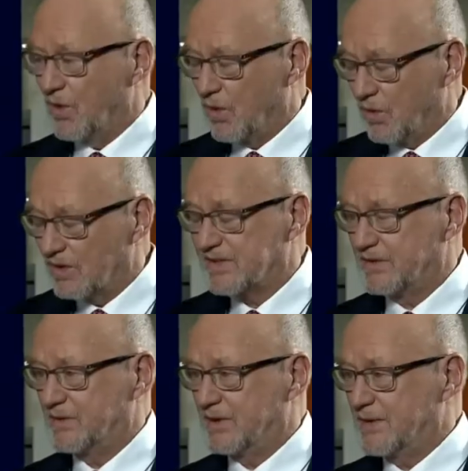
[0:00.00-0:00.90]

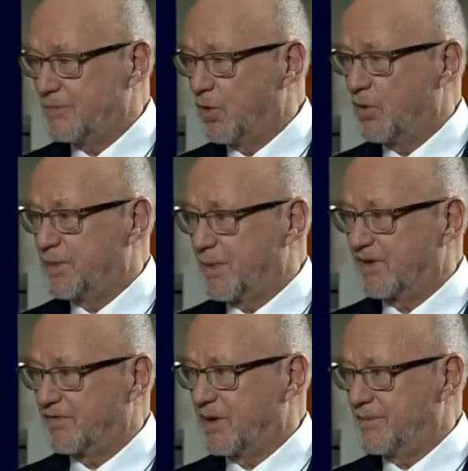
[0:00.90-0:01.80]
Also, more people
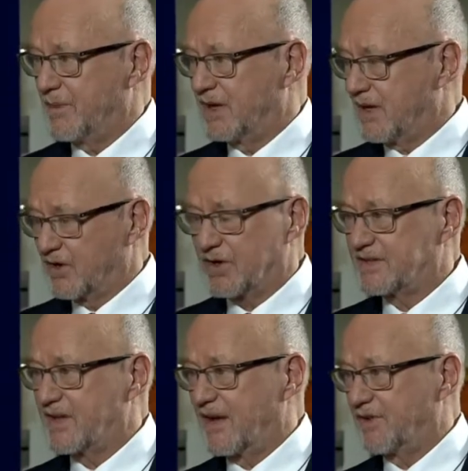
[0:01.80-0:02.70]
from
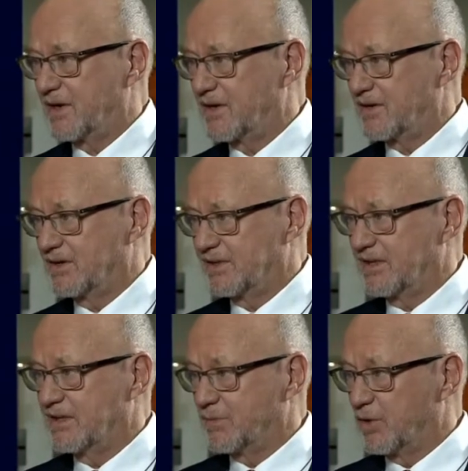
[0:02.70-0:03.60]
across the African
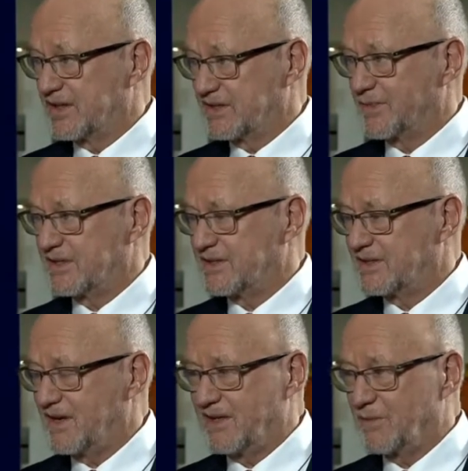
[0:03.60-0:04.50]
continent, more exhibitors
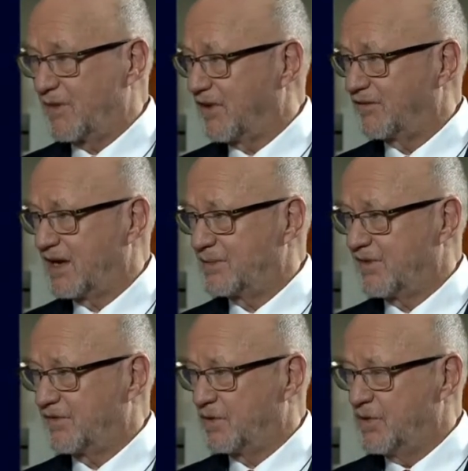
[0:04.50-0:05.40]
here than we've ever had
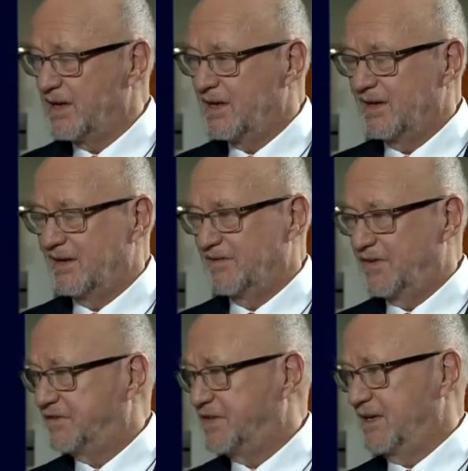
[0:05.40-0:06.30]
before.
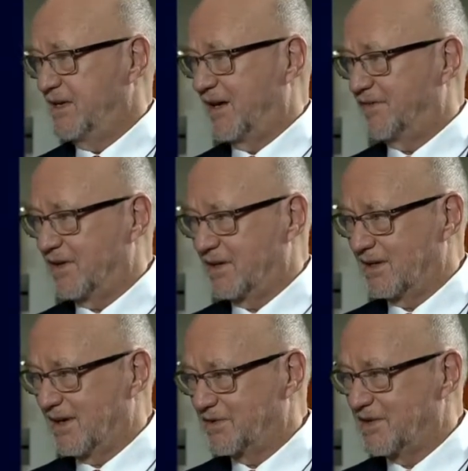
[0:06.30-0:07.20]
15 African
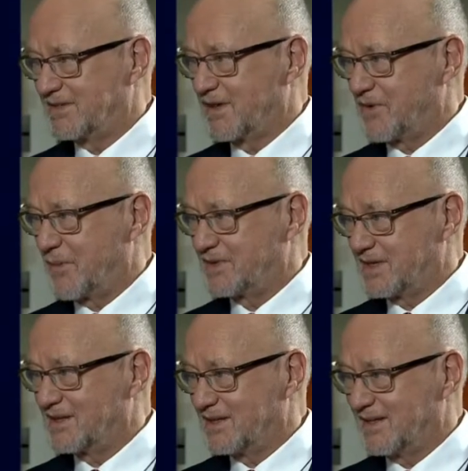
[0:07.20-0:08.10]
countries are
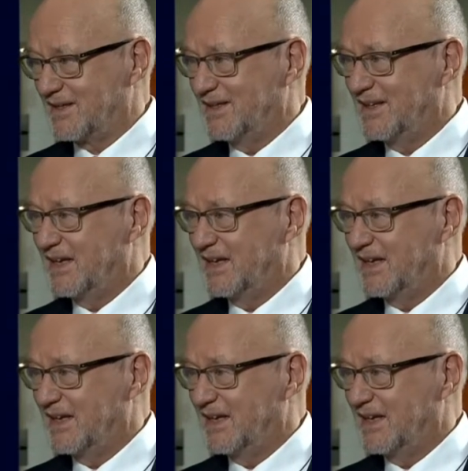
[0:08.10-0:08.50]
represented here.